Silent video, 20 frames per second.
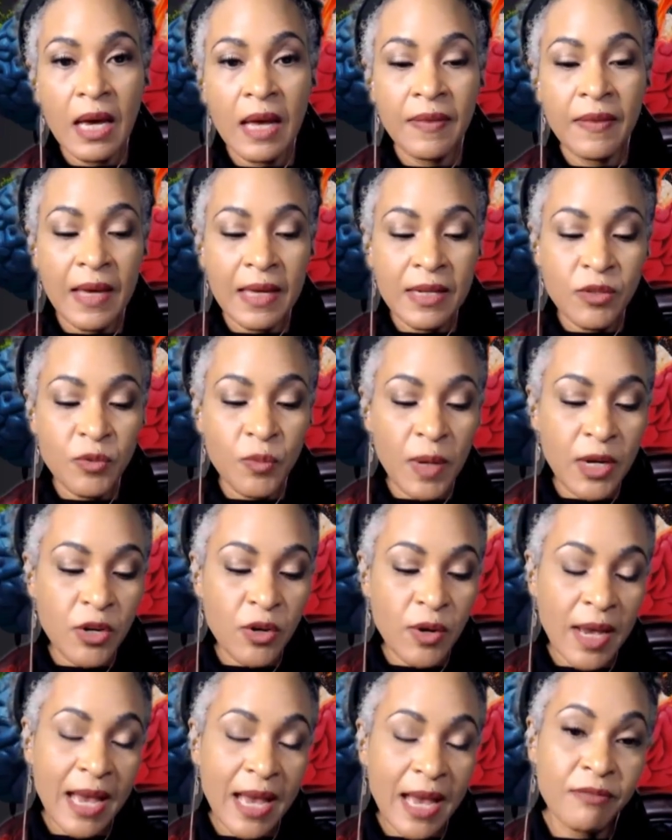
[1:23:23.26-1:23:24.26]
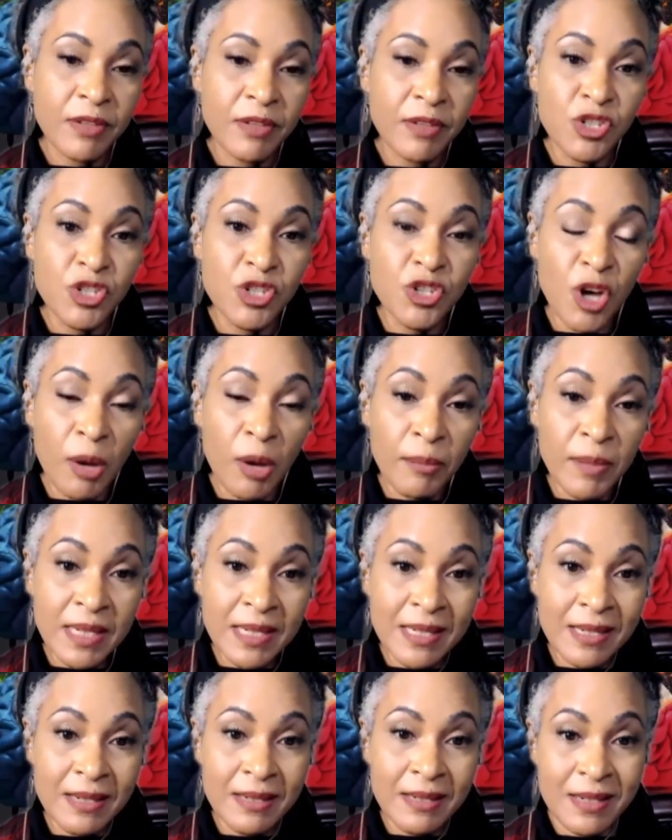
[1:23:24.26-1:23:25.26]
And that when you have a
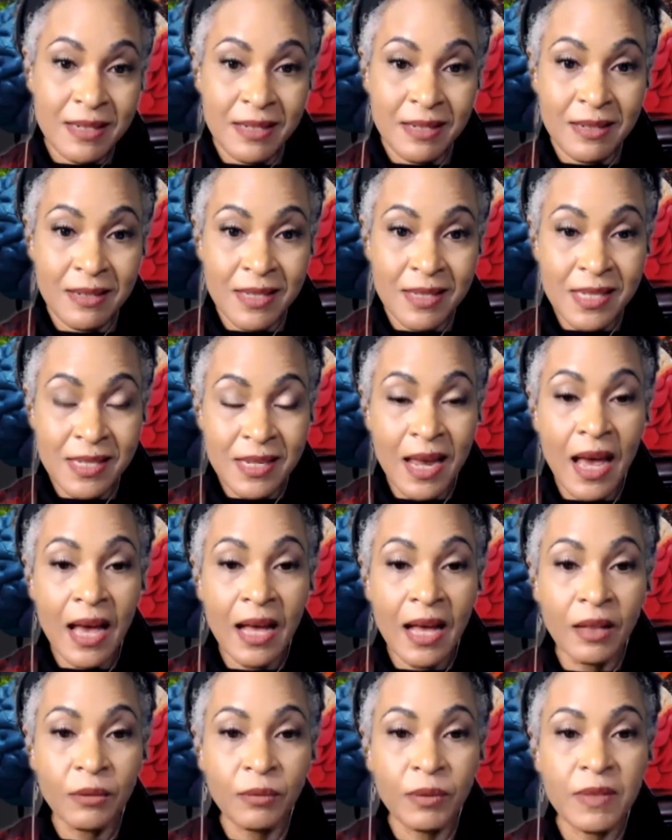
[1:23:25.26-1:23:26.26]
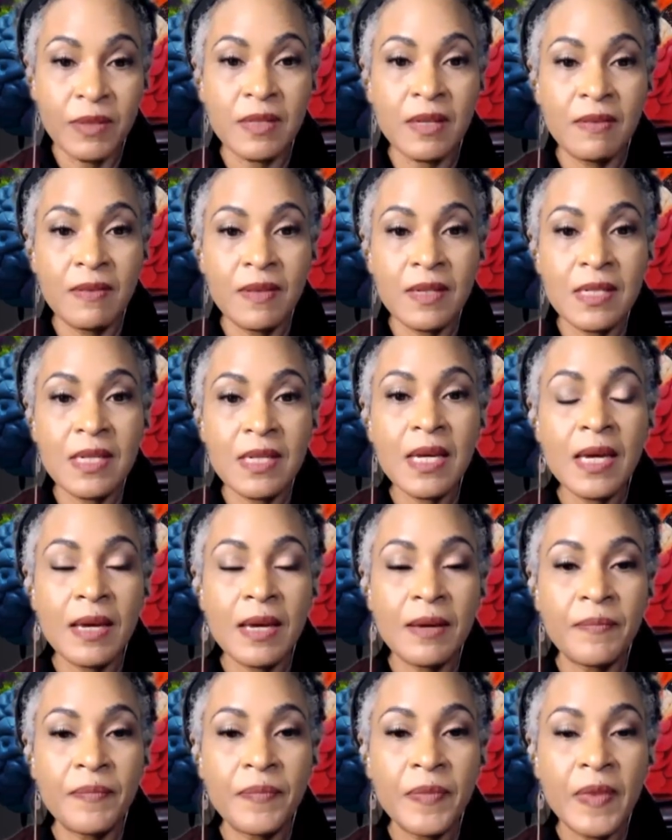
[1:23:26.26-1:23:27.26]
dominant style within the
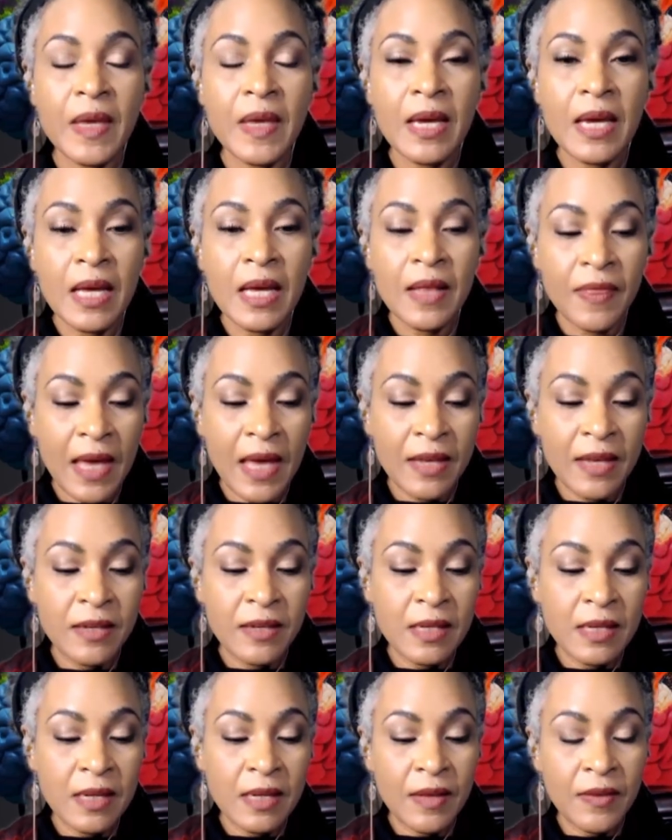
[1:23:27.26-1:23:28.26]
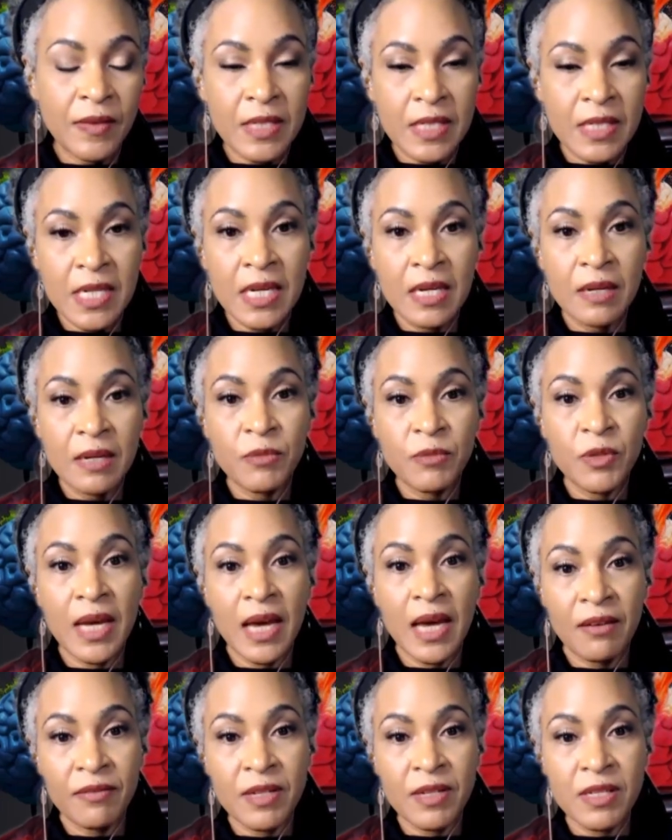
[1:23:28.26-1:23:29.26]
team, that the team would
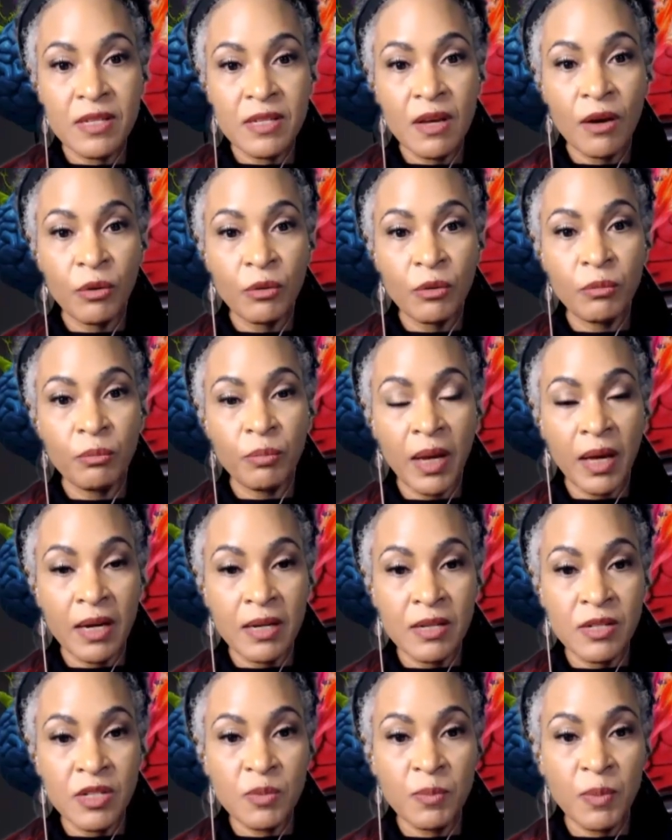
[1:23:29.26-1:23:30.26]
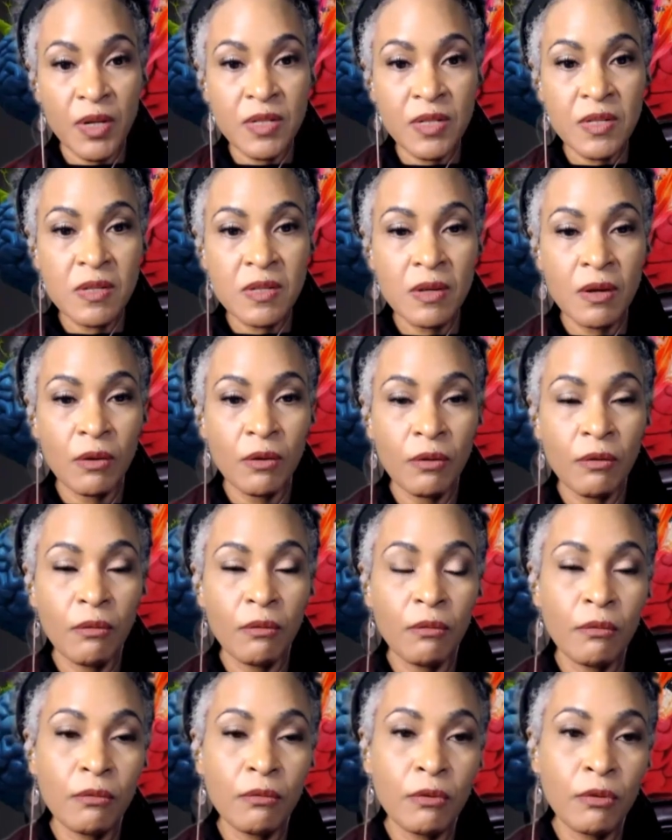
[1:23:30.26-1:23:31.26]
have its own blind spots.
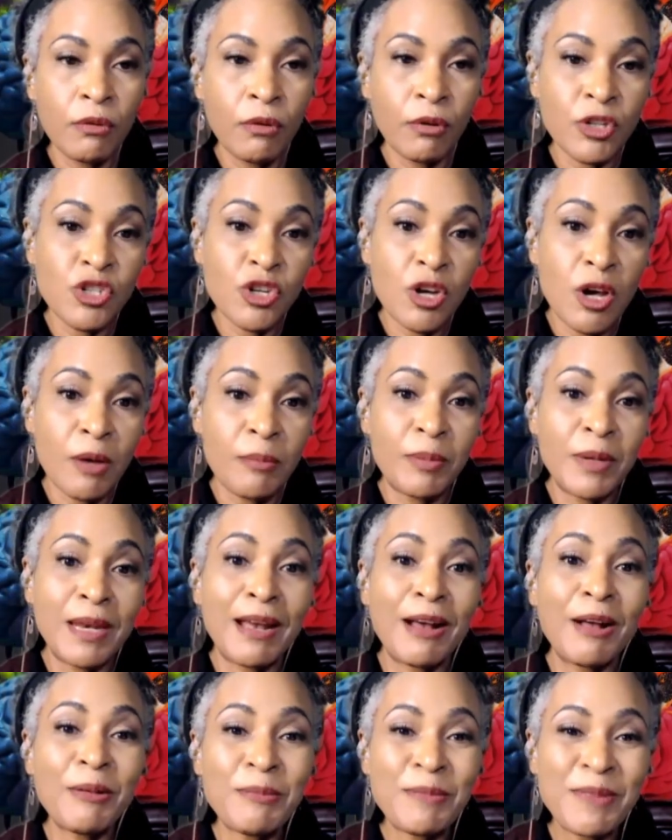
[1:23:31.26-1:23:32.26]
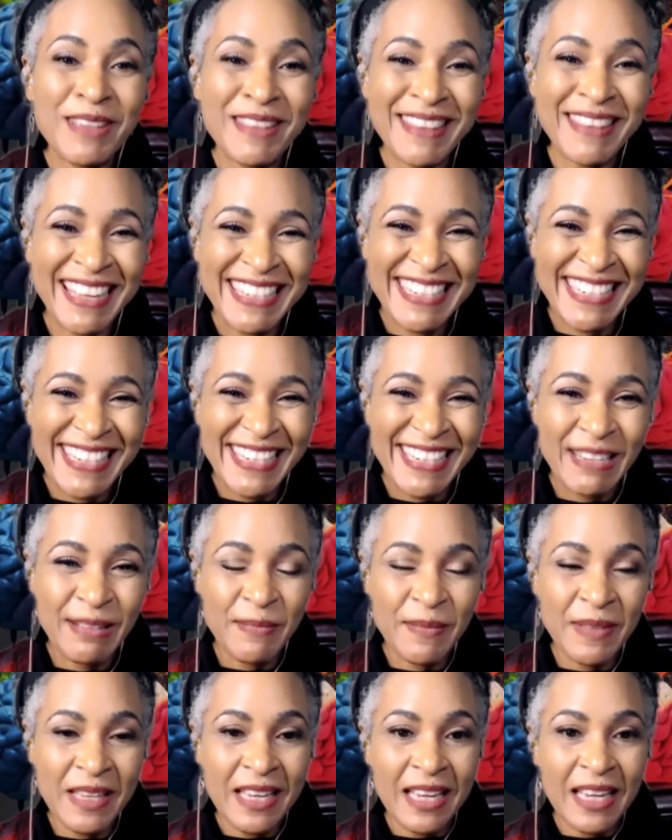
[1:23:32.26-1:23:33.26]
So your job in helping that
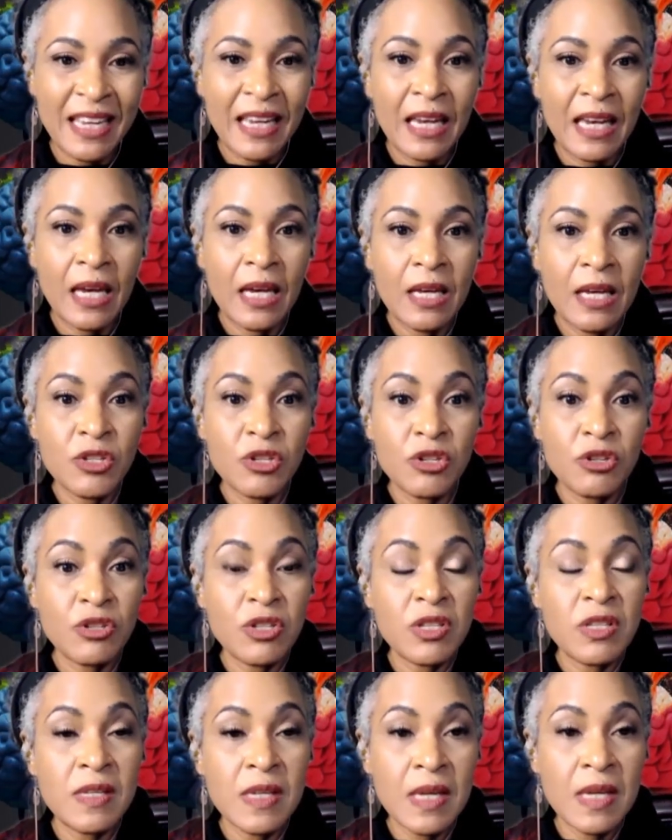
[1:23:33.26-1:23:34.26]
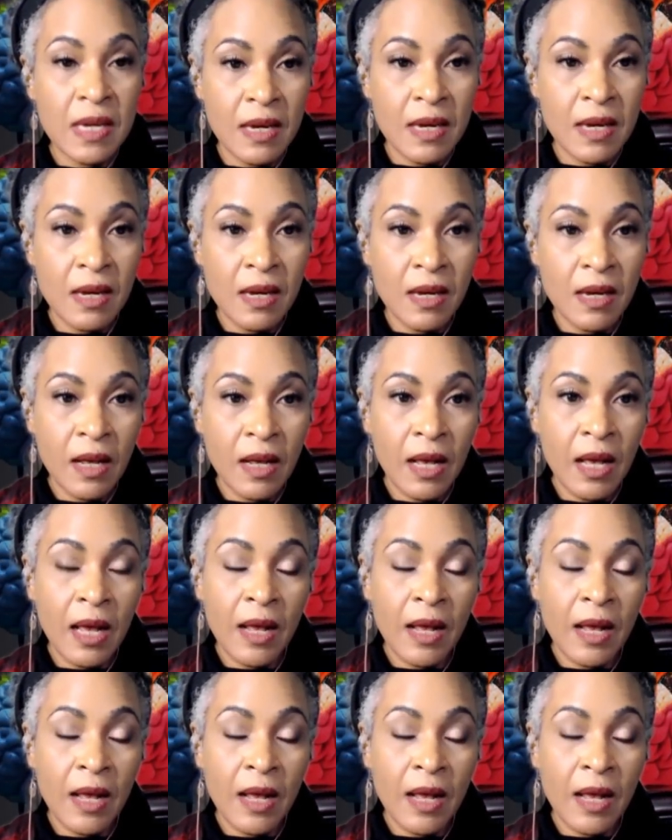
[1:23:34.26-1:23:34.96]
team is to see